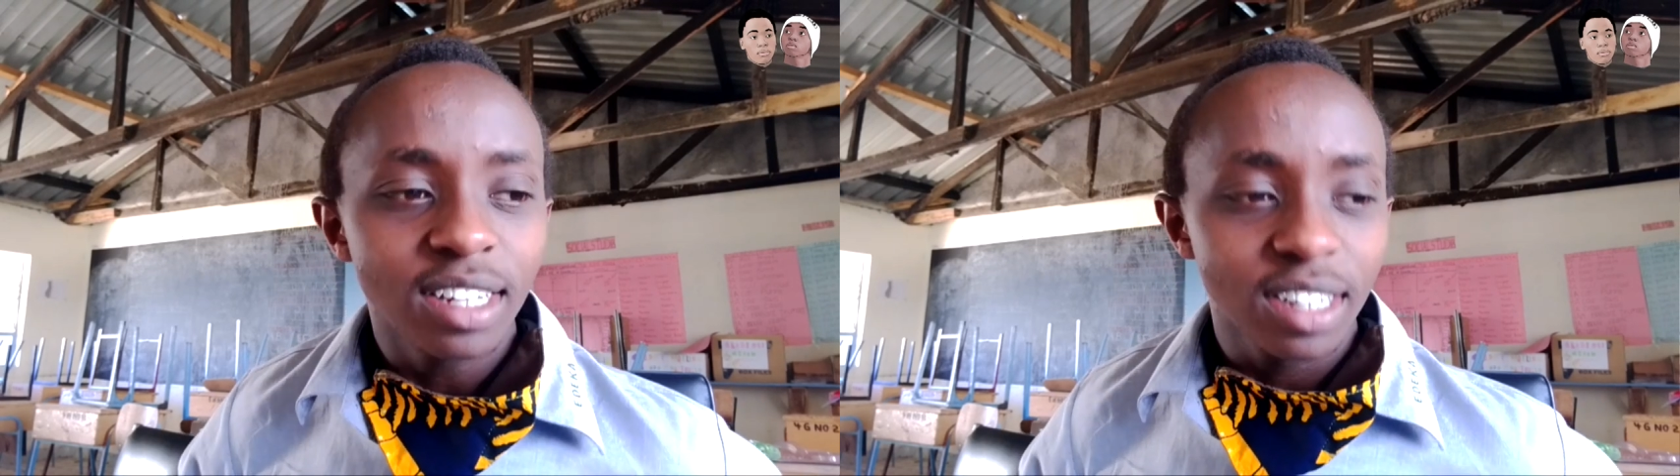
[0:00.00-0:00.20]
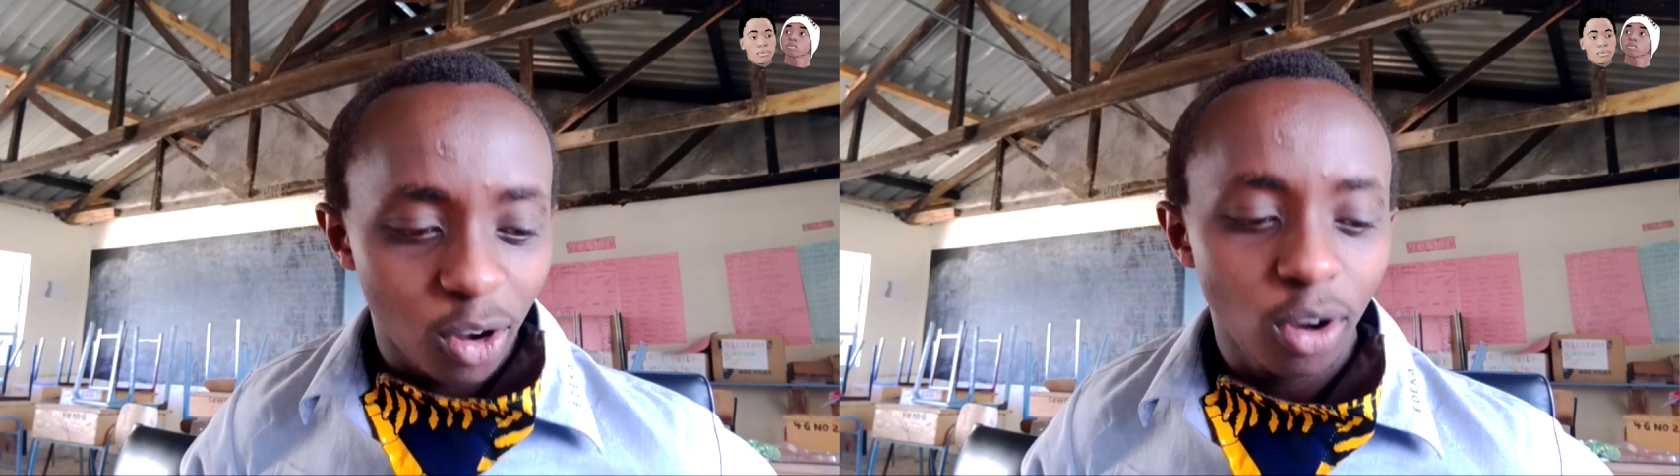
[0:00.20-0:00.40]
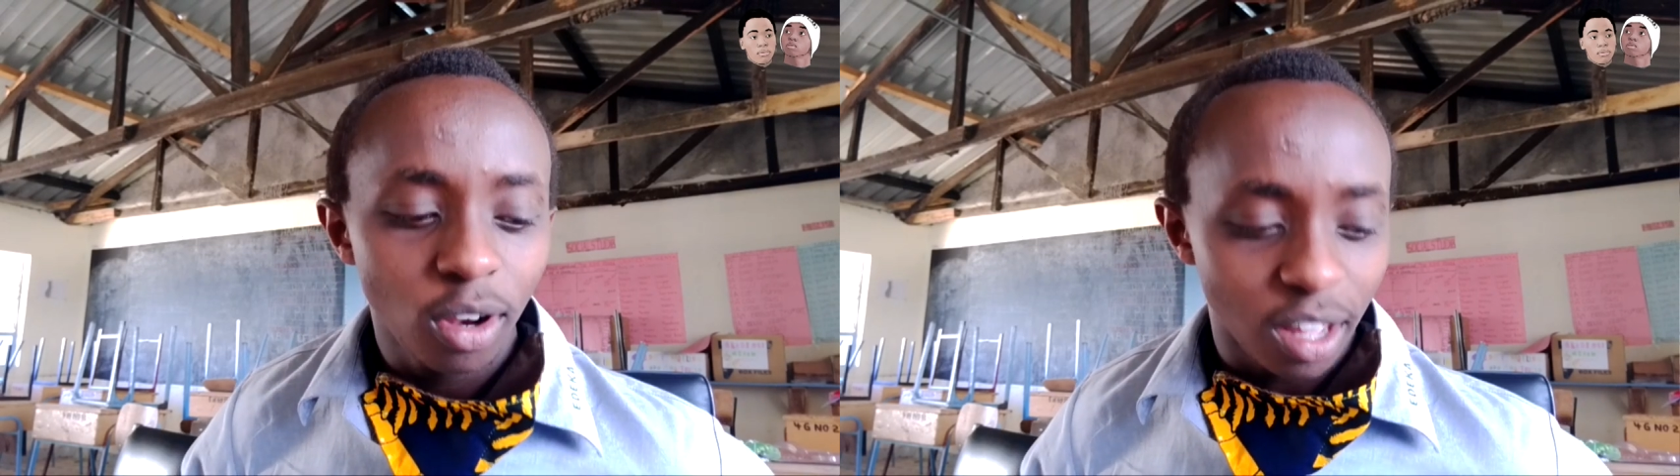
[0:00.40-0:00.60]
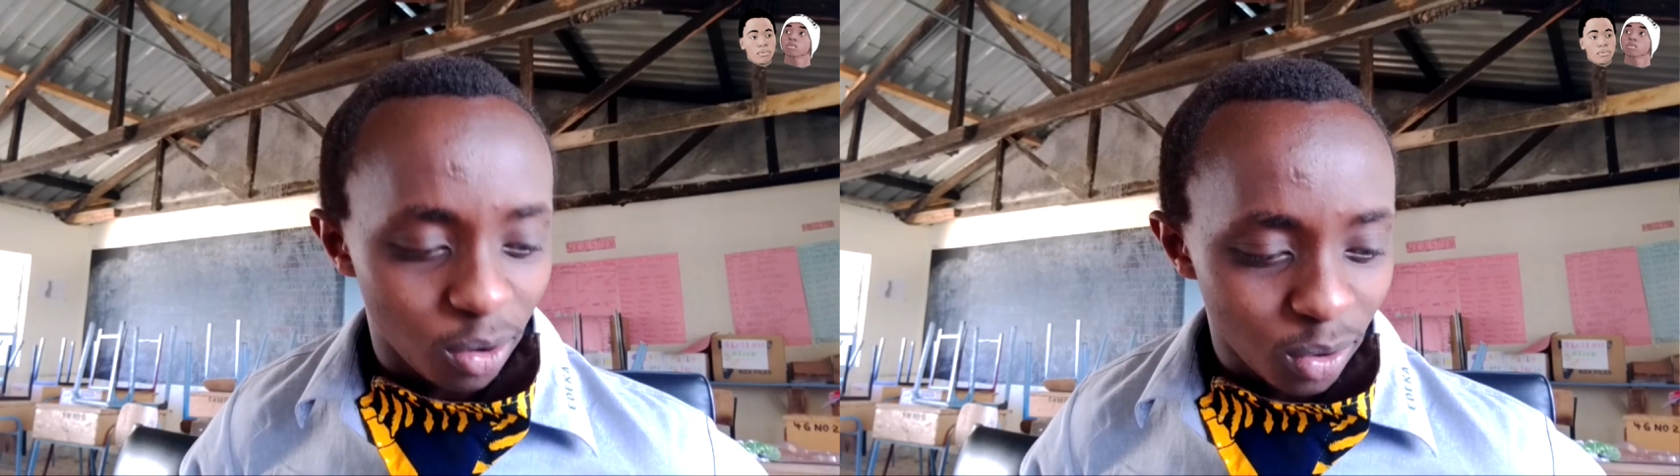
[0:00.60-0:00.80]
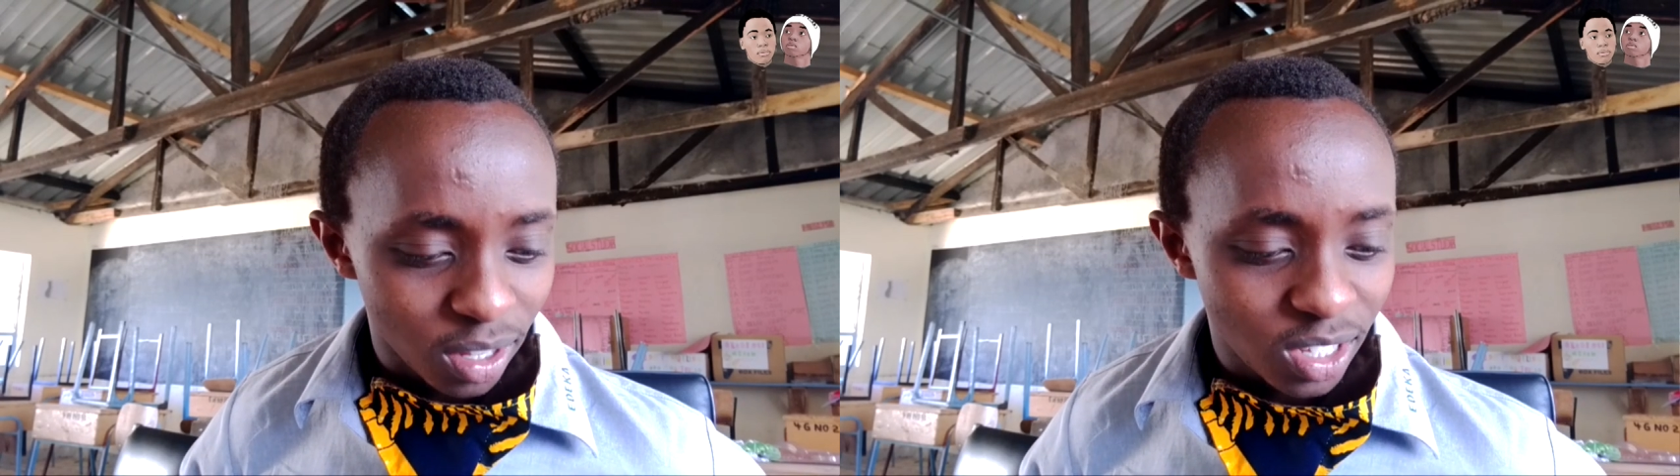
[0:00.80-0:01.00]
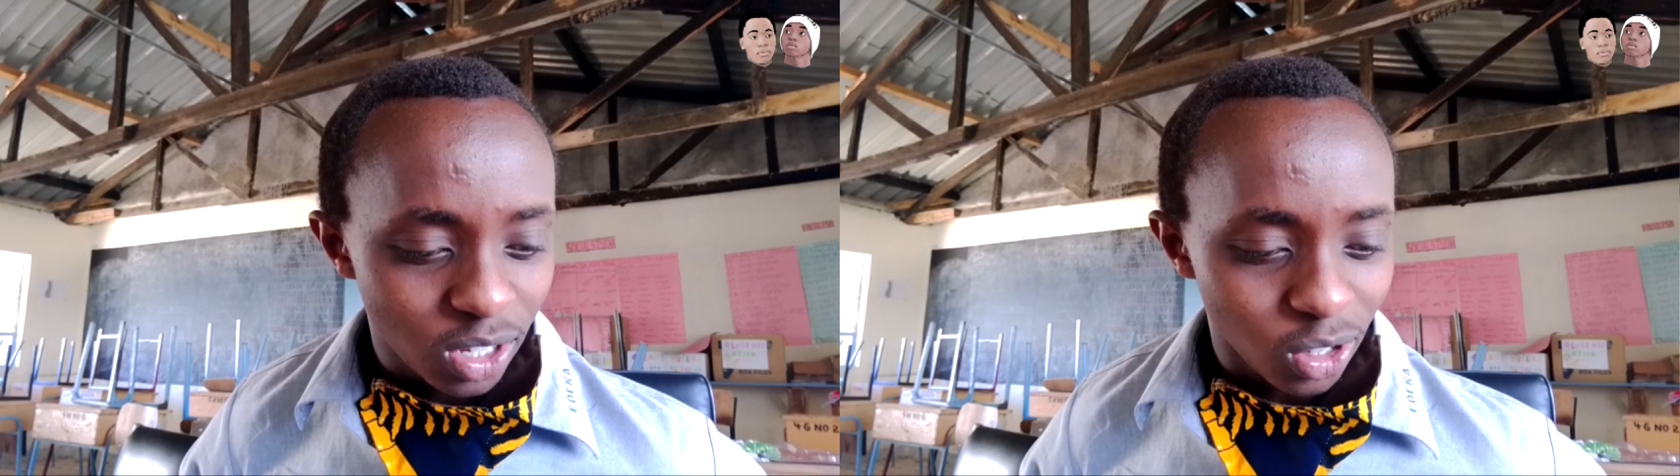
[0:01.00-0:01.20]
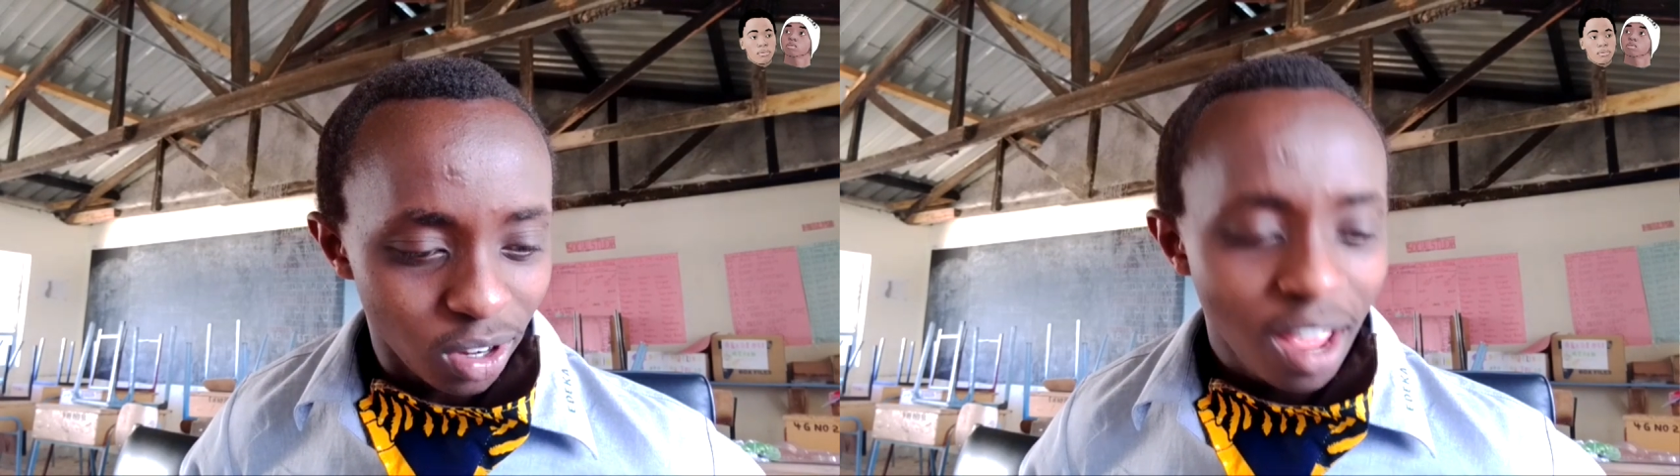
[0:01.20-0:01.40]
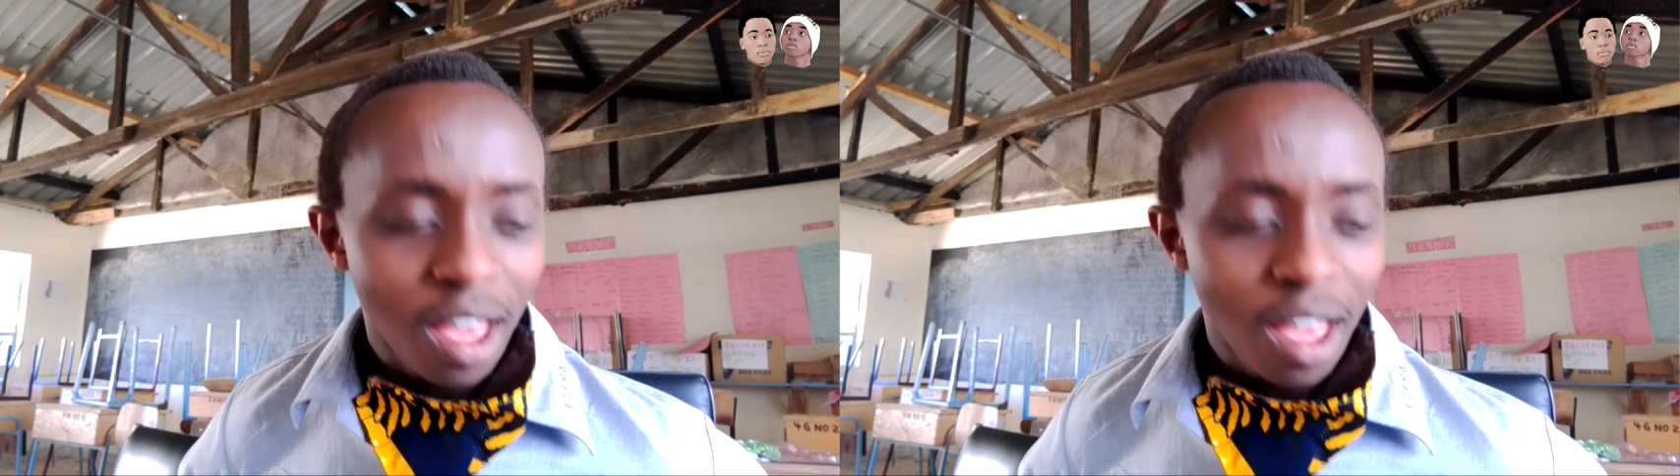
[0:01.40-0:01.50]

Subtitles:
recall the question,